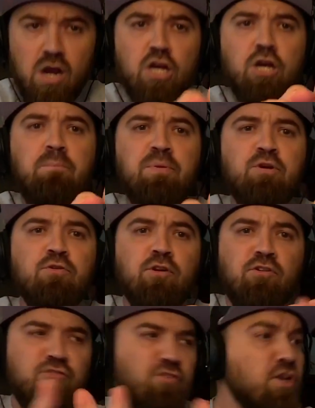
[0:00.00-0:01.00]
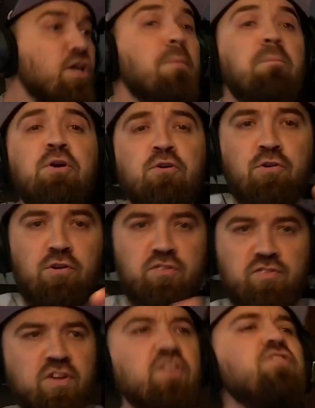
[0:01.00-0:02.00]
Computers.
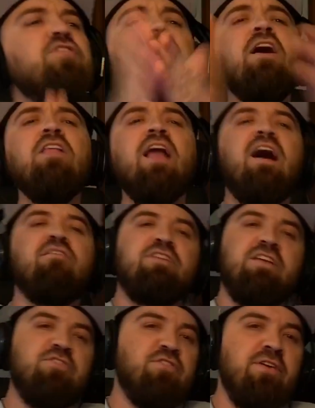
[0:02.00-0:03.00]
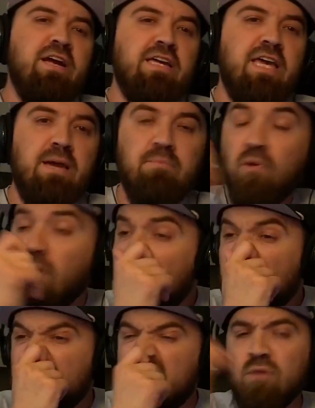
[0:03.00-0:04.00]
They'll have an Ethernet cable.
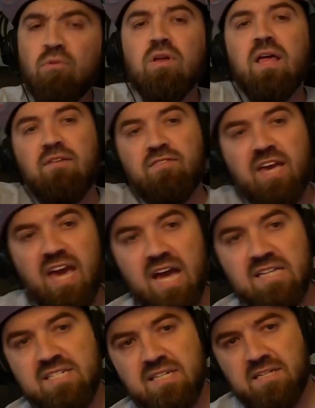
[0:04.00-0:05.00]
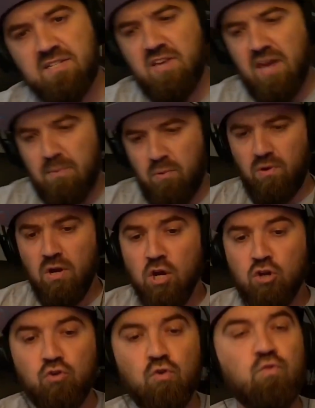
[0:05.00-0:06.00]
They will have a Cat 6 cable.
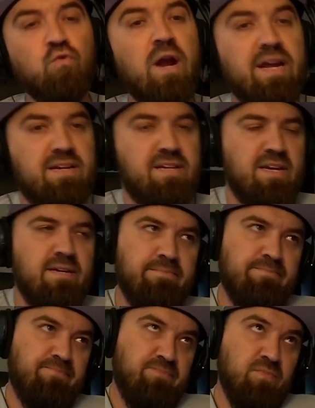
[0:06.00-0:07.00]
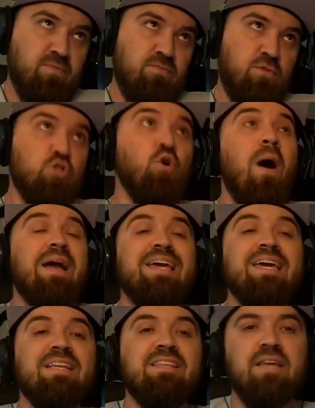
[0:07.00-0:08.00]
Great. So I
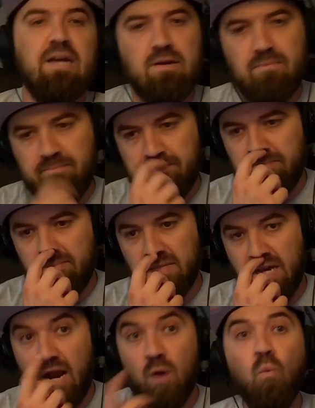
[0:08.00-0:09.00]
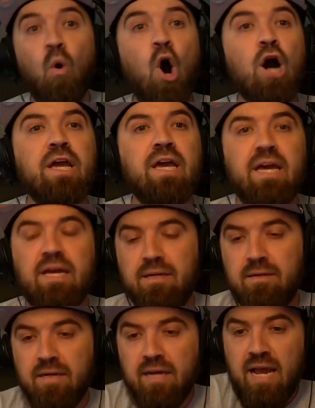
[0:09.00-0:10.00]
get there, and I walk in,
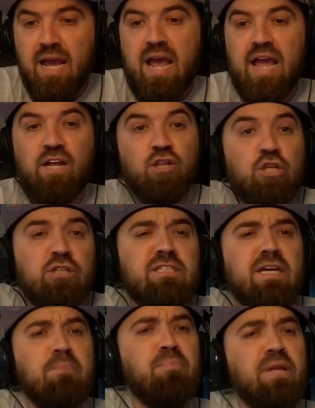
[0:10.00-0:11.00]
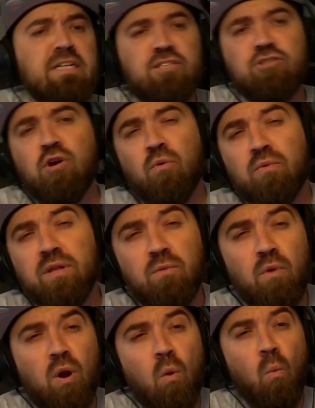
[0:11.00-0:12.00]
and it looks like a place you don't really
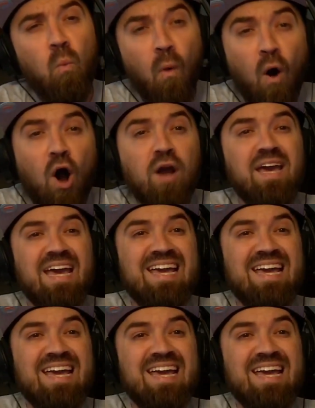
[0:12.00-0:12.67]
want to walk